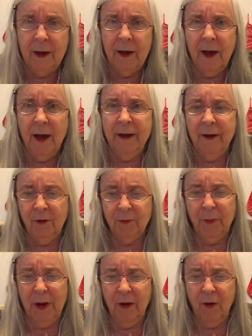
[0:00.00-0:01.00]
I held
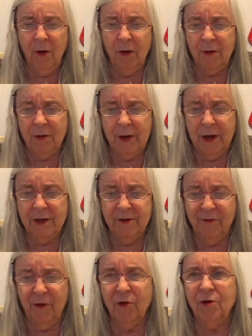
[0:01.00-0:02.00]
my heart and
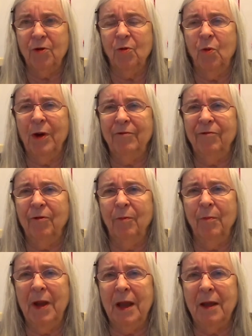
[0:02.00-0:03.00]
diverted away
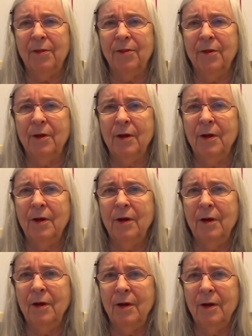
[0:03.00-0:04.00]
from math
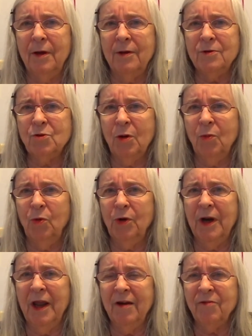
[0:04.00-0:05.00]
so I
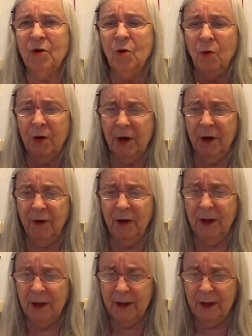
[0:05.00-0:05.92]
wouldn't have a coronary.